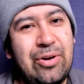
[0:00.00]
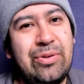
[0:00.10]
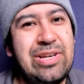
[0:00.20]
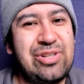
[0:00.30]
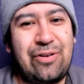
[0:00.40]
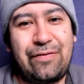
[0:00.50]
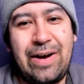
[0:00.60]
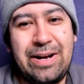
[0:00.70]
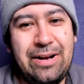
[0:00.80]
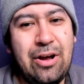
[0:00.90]
They start
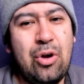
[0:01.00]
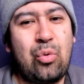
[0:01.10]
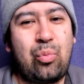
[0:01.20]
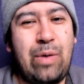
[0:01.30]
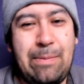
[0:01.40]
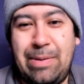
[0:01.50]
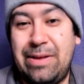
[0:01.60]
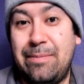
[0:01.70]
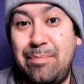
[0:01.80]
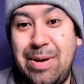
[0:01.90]
fighting right by the
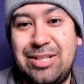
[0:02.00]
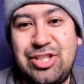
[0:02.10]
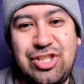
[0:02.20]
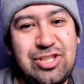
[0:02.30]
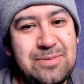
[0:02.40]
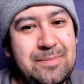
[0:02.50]
bench.